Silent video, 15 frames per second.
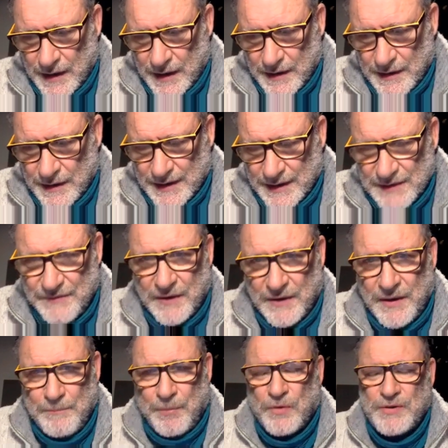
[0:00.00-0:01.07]
that is very
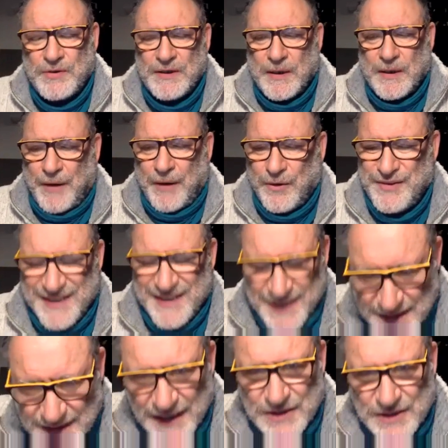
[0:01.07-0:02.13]
important about the
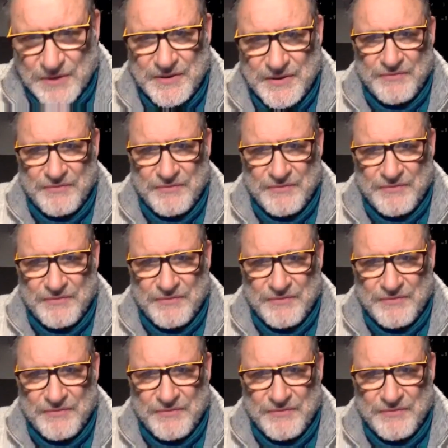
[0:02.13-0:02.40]
success of the